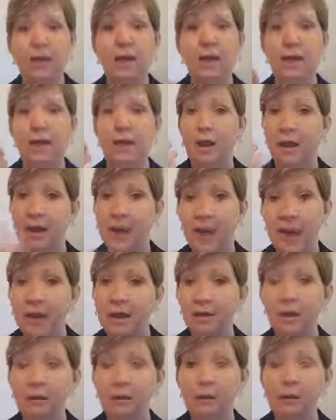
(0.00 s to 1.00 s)
Now
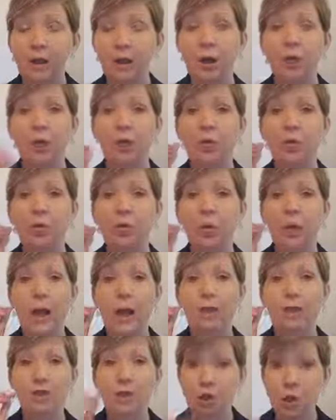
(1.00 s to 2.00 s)
Adam, who
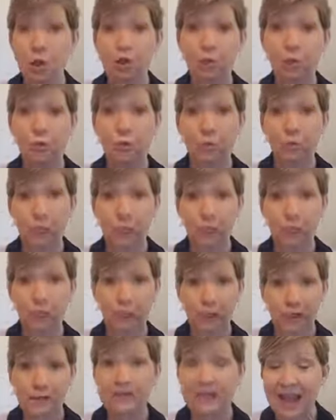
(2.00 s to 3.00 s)
knew
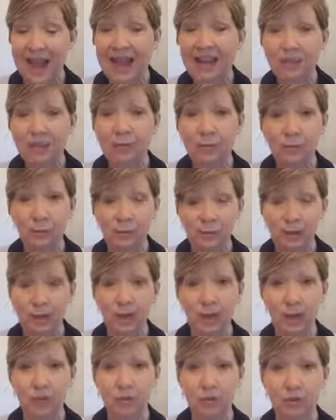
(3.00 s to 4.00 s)
exactly what
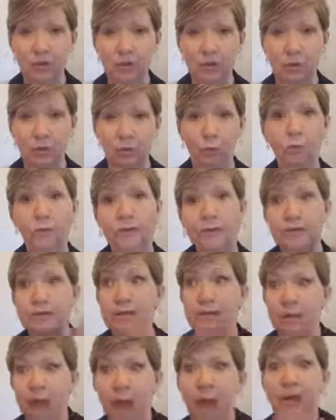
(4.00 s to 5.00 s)
God had told, because
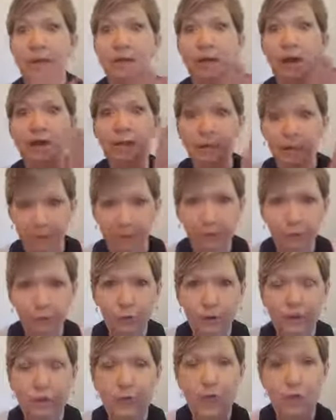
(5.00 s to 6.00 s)
God
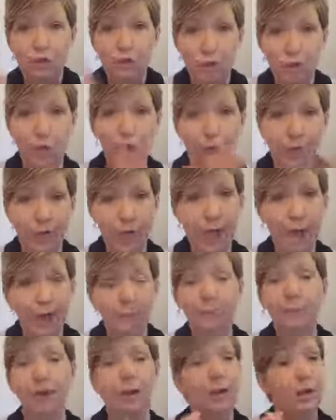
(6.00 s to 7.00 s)
literally told
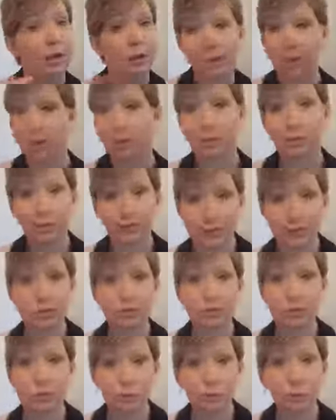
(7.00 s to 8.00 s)
Adam,
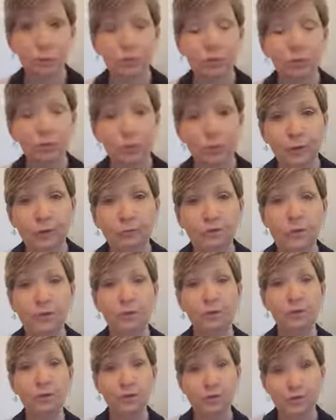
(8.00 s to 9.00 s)
these are the rules for living
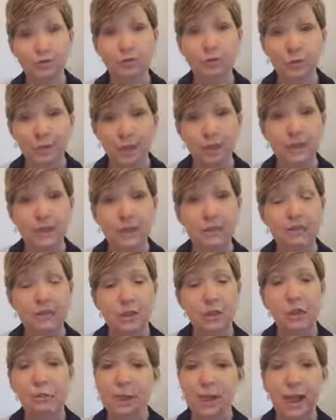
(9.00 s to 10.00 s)
here. These are the things
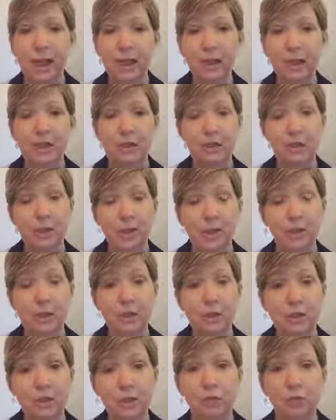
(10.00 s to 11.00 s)
that you can and you
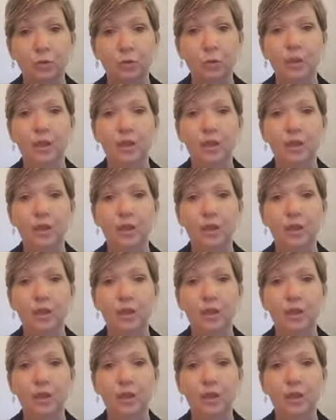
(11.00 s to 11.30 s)
cannot do.